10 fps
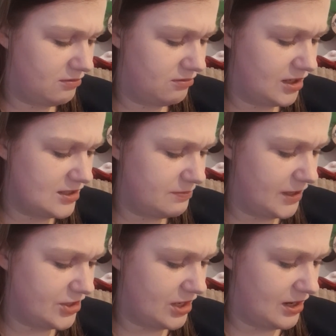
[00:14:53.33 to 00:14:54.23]

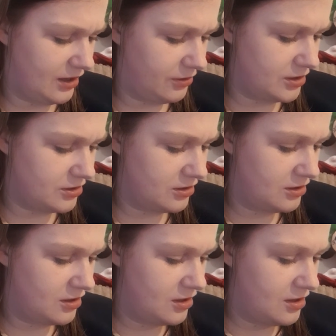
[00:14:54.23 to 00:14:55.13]
speech and language.
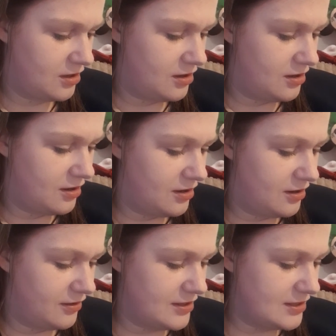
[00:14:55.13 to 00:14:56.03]

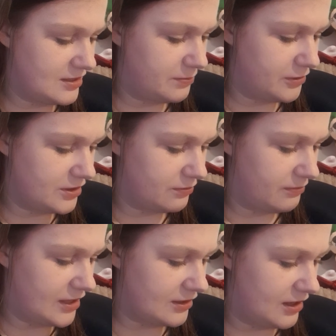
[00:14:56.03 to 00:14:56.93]
This is supported with
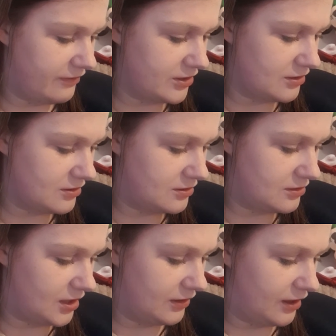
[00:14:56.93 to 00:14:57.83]
medical evidence
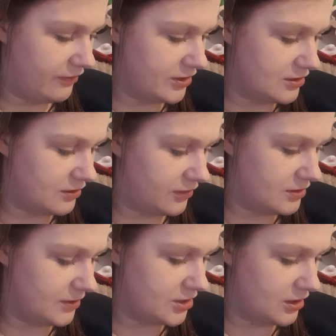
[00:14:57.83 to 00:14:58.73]
and the evidence of the
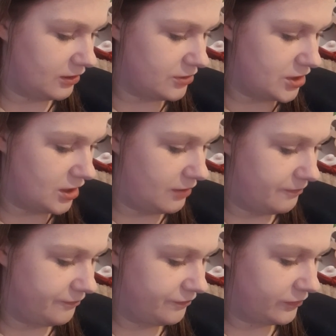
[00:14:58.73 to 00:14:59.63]
speech and language team
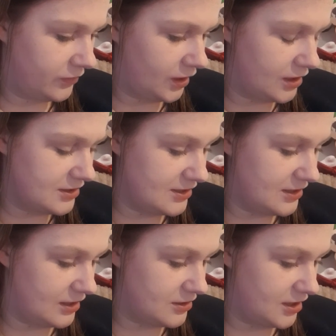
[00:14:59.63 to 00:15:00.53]
and
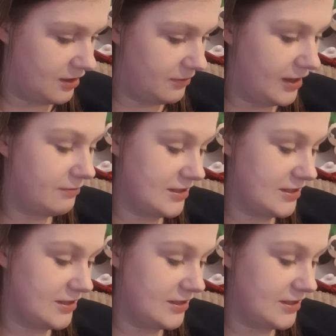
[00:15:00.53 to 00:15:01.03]
CCN team and Mrs.